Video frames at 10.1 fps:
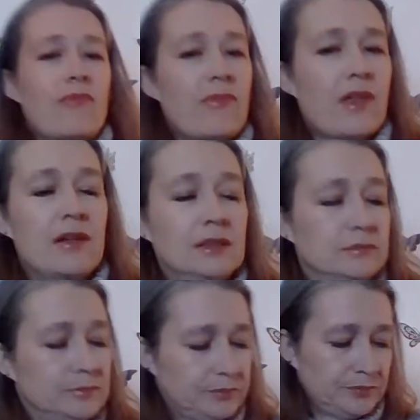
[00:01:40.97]

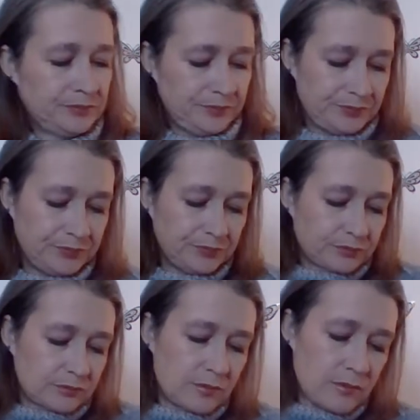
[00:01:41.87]

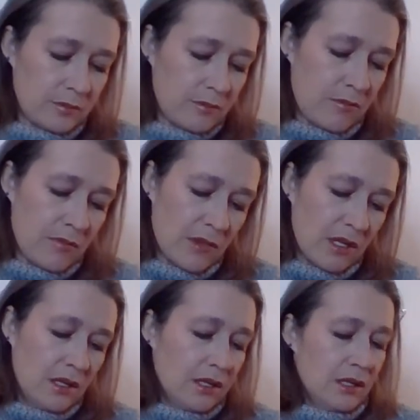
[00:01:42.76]

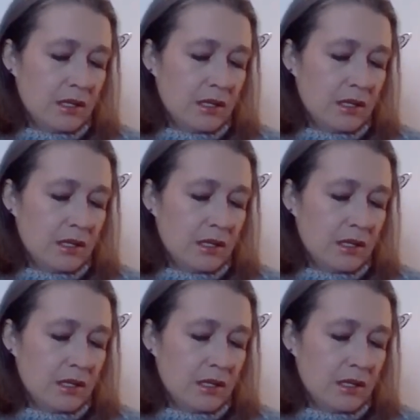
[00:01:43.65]
(silence)